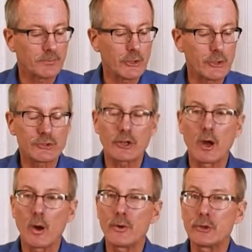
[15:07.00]
Years
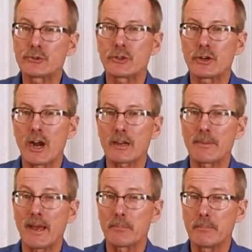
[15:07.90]
ago, we used to talk
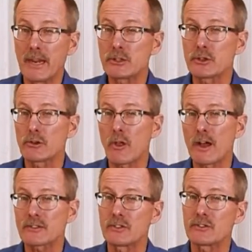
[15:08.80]
about major
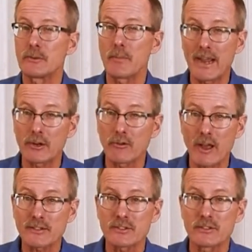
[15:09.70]
losses and minor
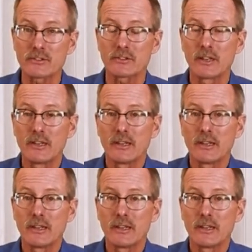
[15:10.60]
losses.